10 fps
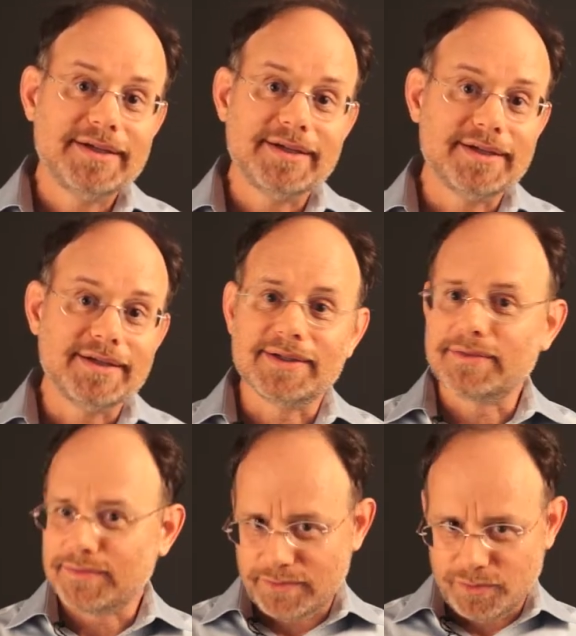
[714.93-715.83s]

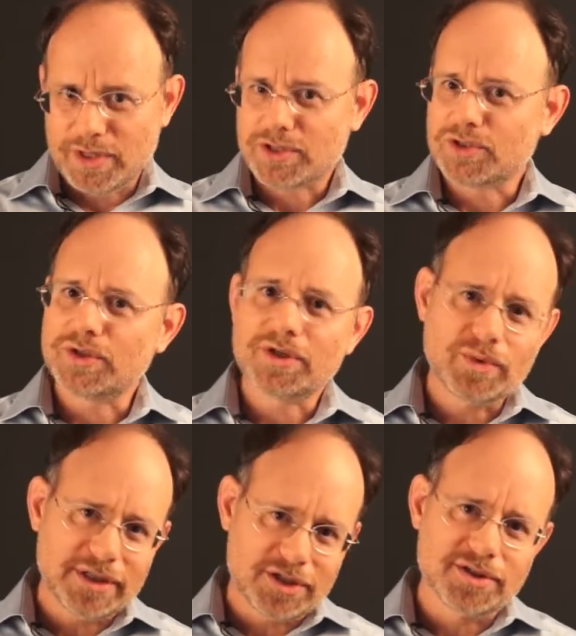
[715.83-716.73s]
reasserting
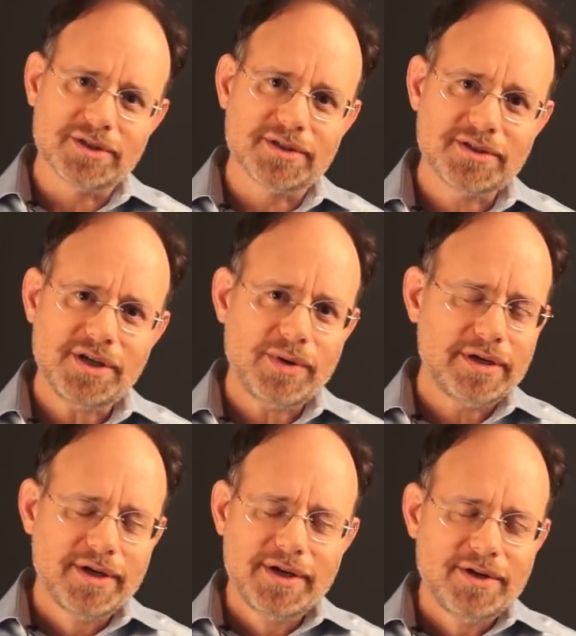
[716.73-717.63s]
religion and so
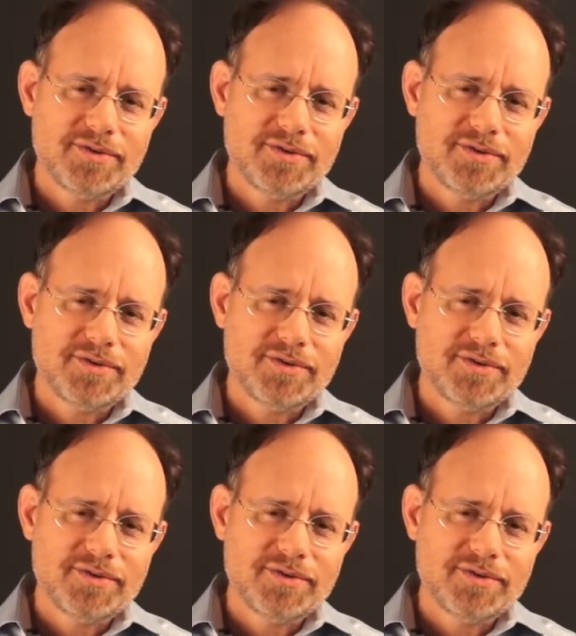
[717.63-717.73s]
on.